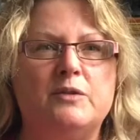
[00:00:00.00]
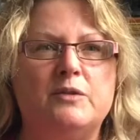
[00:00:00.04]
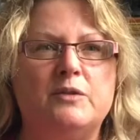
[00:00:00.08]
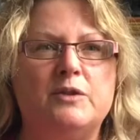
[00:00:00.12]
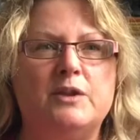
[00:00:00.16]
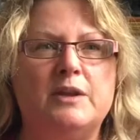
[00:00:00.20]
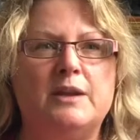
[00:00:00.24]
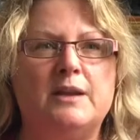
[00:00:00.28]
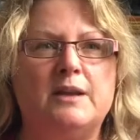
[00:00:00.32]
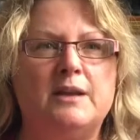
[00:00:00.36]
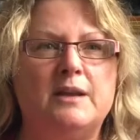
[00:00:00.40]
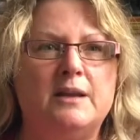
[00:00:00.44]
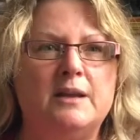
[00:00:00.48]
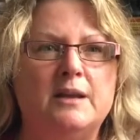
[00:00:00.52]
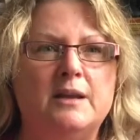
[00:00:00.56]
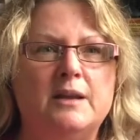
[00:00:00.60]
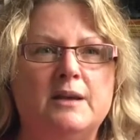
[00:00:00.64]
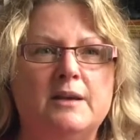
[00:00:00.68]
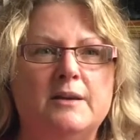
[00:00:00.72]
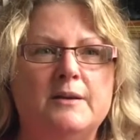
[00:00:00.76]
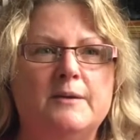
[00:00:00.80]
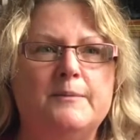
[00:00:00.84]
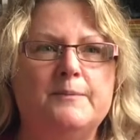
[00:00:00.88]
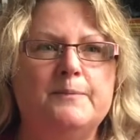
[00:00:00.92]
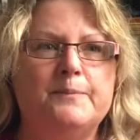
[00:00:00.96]
the
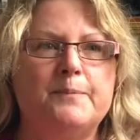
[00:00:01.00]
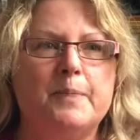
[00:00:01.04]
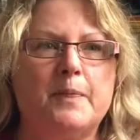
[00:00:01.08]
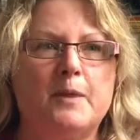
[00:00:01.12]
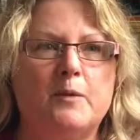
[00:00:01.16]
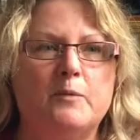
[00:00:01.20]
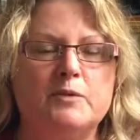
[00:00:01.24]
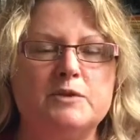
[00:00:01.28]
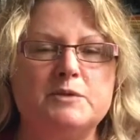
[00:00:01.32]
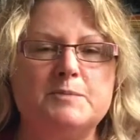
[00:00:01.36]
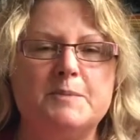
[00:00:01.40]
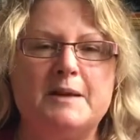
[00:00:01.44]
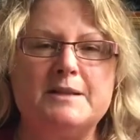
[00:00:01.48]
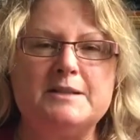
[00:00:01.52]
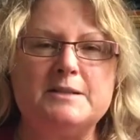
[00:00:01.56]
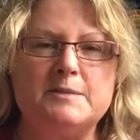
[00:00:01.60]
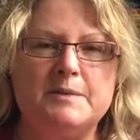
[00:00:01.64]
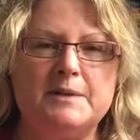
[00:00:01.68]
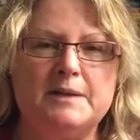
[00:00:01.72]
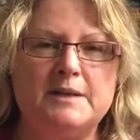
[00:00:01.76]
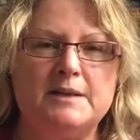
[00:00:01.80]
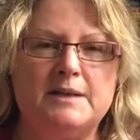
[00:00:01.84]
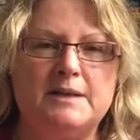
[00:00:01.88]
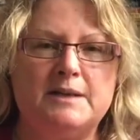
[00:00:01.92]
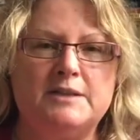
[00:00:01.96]

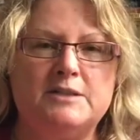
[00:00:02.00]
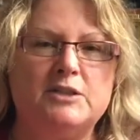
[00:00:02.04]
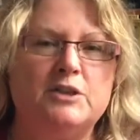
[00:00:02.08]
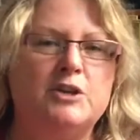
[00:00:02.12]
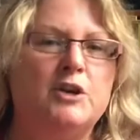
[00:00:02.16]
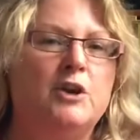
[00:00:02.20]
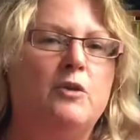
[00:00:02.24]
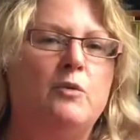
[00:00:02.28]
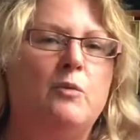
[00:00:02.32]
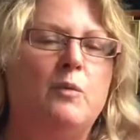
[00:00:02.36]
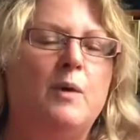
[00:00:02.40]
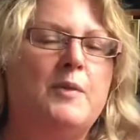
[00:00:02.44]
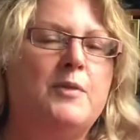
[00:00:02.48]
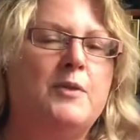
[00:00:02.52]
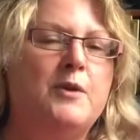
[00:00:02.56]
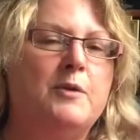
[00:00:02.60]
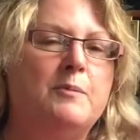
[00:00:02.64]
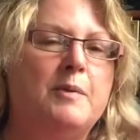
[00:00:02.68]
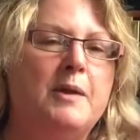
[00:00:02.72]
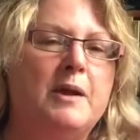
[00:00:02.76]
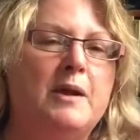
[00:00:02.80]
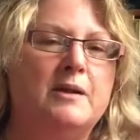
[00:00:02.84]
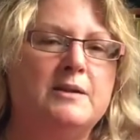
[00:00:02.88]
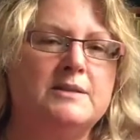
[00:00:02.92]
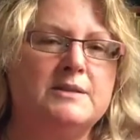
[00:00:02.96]
responsibility to know what their
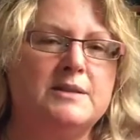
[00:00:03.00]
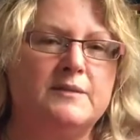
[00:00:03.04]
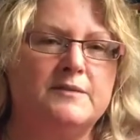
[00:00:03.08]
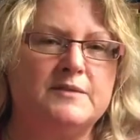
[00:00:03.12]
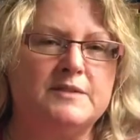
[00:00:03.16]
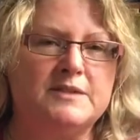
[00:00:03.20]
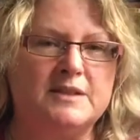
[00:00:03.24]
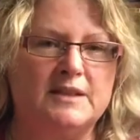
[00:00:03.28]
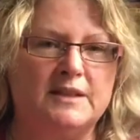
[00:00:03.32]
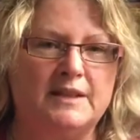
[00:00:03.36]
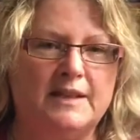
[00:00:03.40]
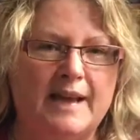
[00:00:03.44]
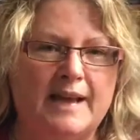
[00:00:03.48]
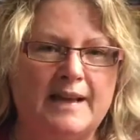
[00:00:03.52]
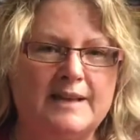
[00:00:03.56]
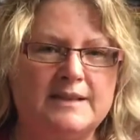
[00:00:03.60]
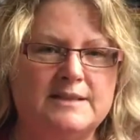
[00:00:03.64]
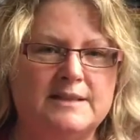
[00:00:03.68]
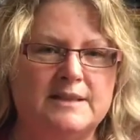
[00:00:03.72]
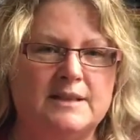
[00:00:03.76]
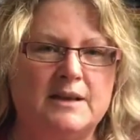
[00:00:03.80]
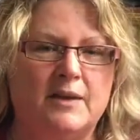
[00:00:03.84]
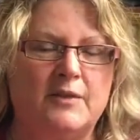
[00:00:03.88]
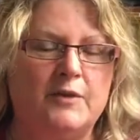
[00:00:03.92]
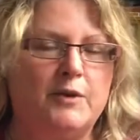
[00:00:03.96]
parents have
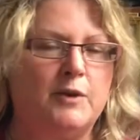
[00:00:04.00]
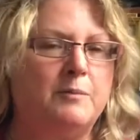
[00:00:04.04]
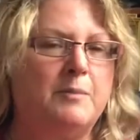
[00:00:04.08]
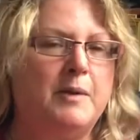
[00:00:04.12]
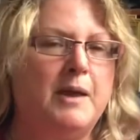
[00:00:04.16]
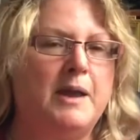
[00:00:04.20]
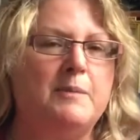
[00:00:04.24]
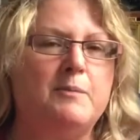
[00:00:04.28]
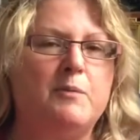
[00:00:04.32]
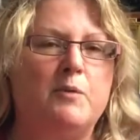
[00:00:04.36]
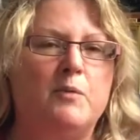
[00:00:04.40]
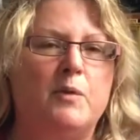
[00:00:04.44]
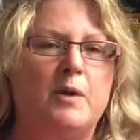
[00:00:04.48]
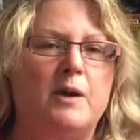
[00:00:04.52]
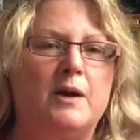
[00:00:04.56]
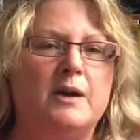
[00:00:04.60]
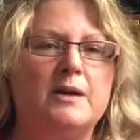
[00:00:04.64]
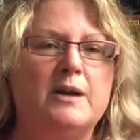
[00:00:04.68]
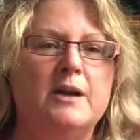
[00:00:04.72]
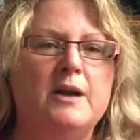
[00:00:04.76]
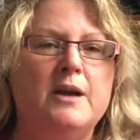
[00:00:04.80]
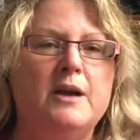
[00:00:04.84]
selected on their paperwork,